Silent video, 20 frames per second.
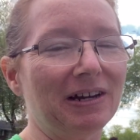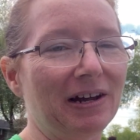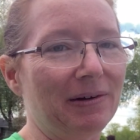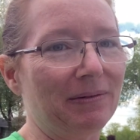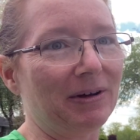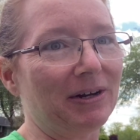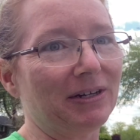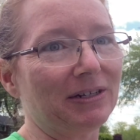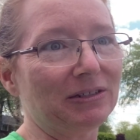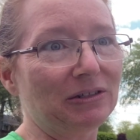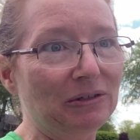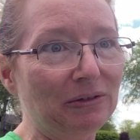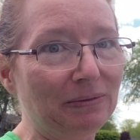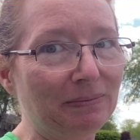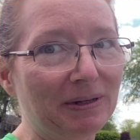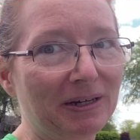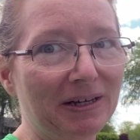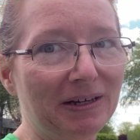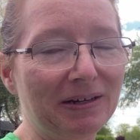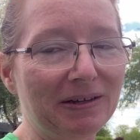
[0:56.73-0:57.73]
I walk 2
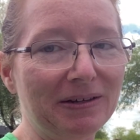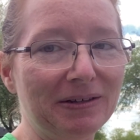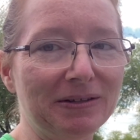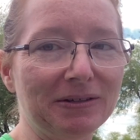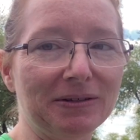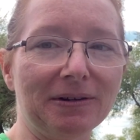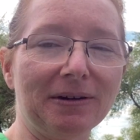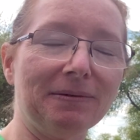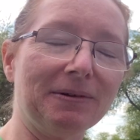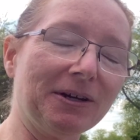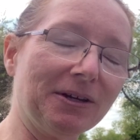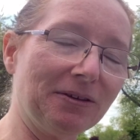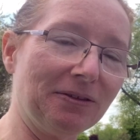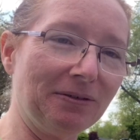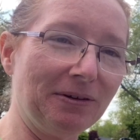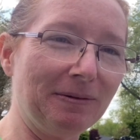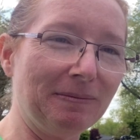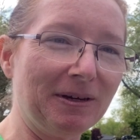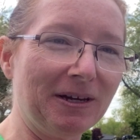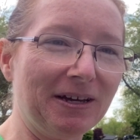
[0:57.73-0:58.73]
miles or I walk
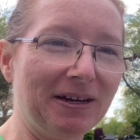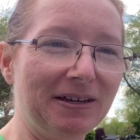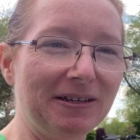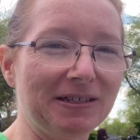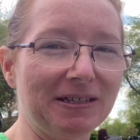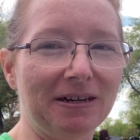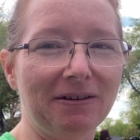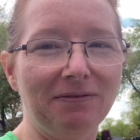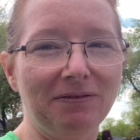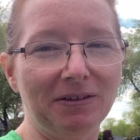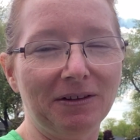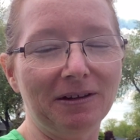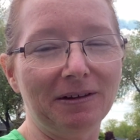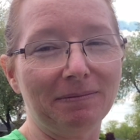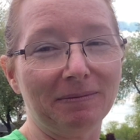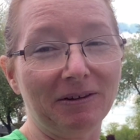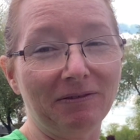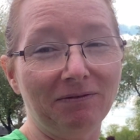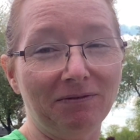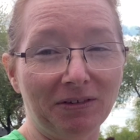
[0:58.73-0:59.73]
3 miles and I feel like
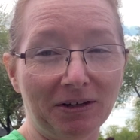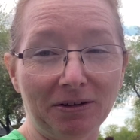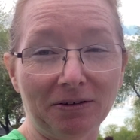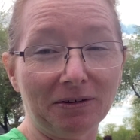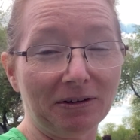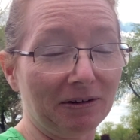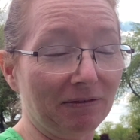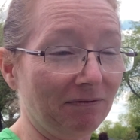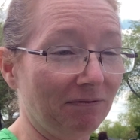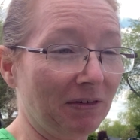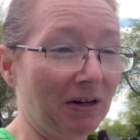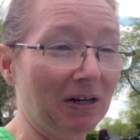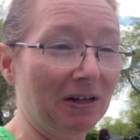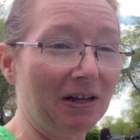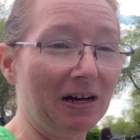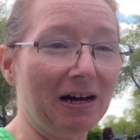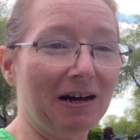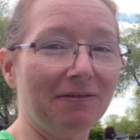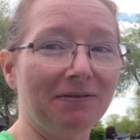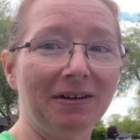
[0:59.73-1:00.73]
my feet are gonna fall
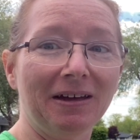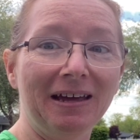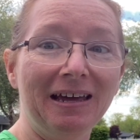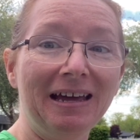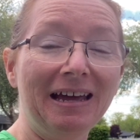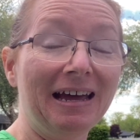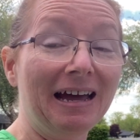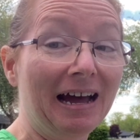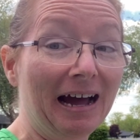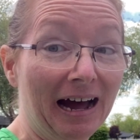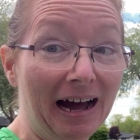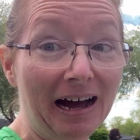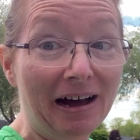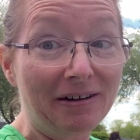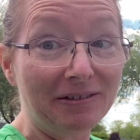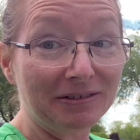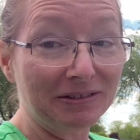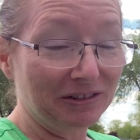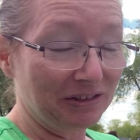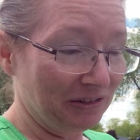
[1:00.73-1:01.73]
off.
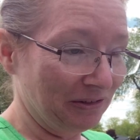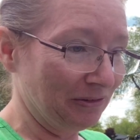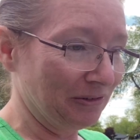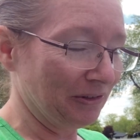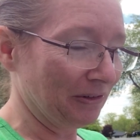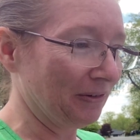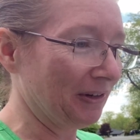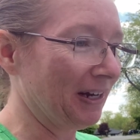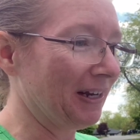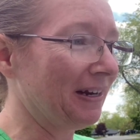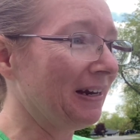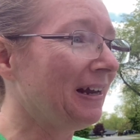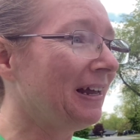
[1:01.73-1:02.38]
How do you do it?